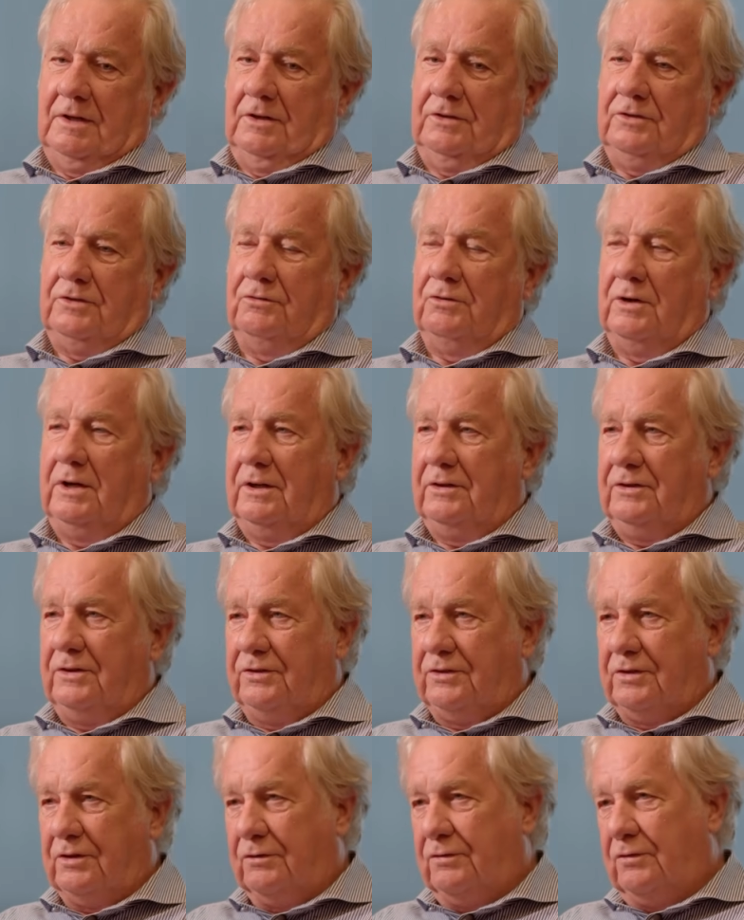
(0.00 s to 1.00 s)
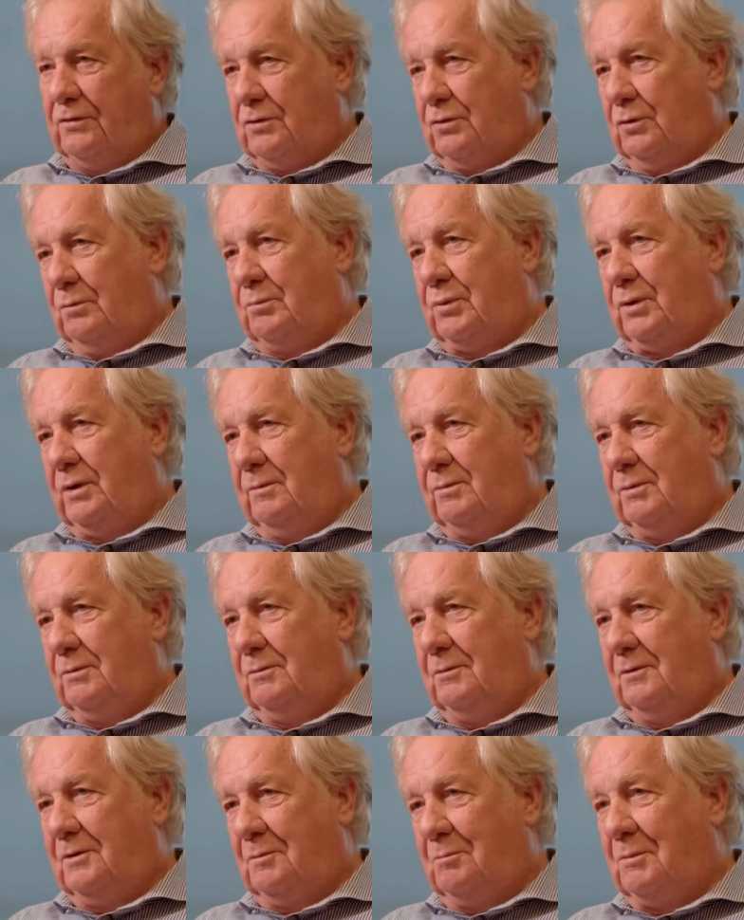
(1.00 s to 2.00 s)
surround yourself with good
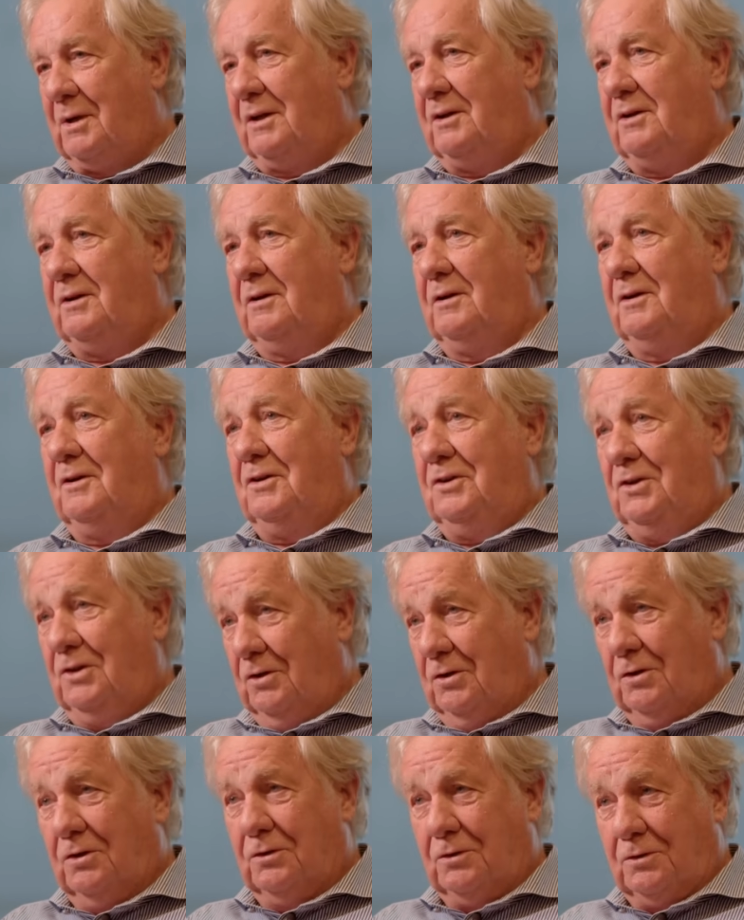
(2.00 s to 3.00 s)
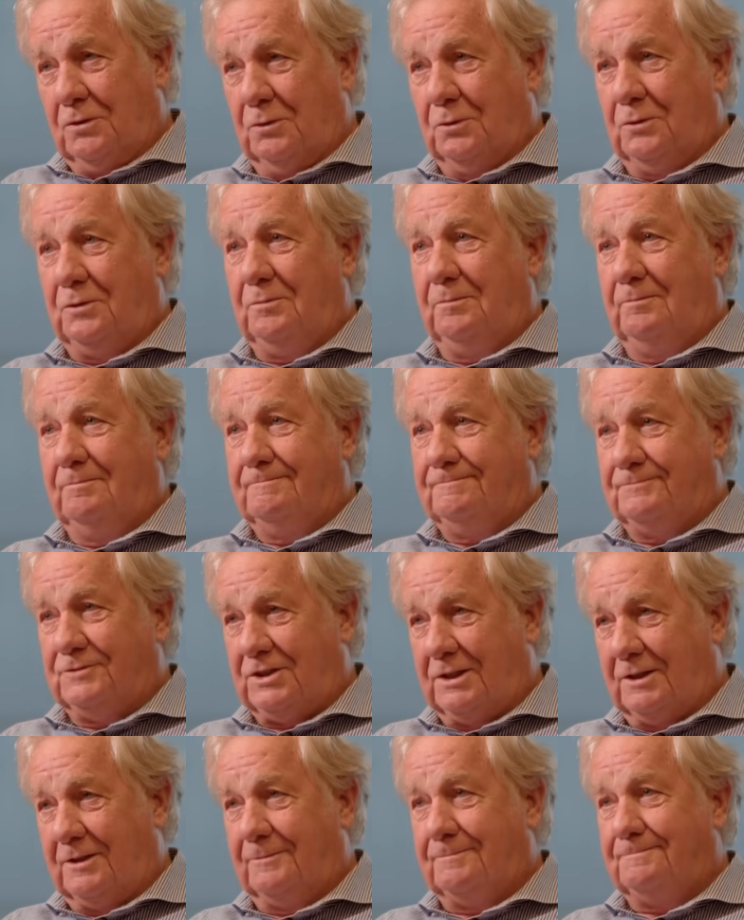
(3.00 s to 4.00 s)
people to make you look good.
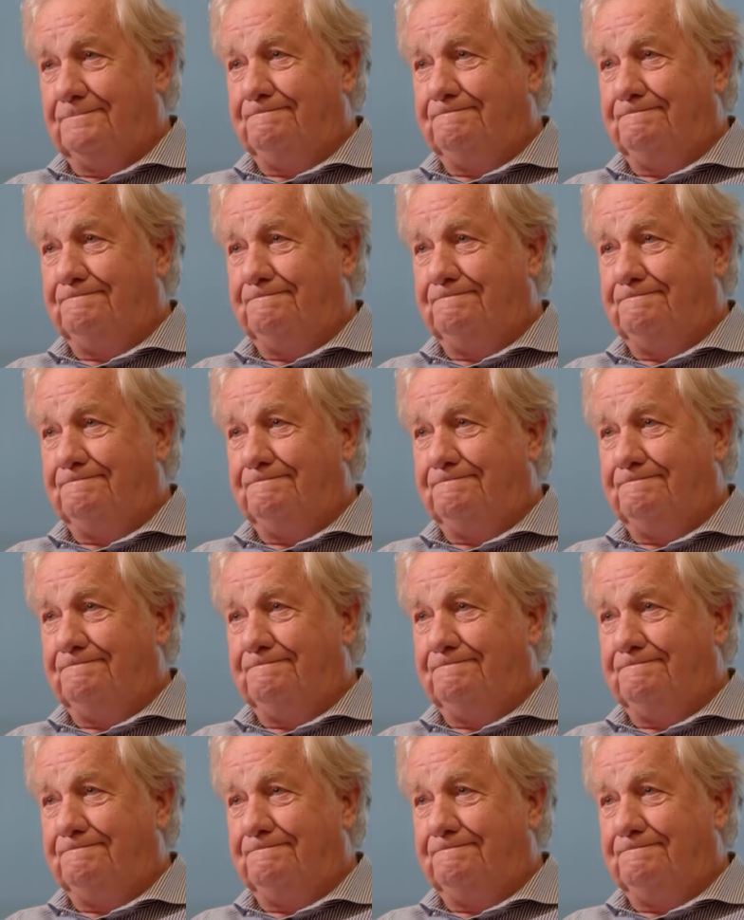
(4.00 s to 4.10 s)
So,